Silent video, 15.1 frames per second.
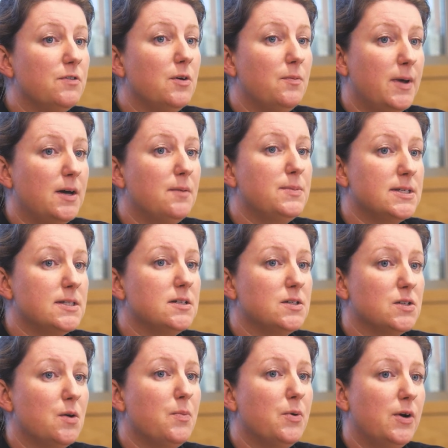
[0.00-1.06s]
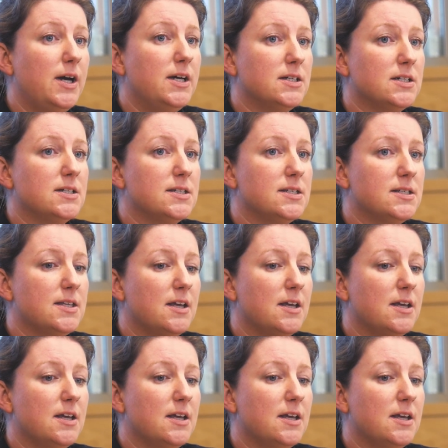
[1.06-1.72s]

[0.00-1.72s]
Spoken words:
from our business operators.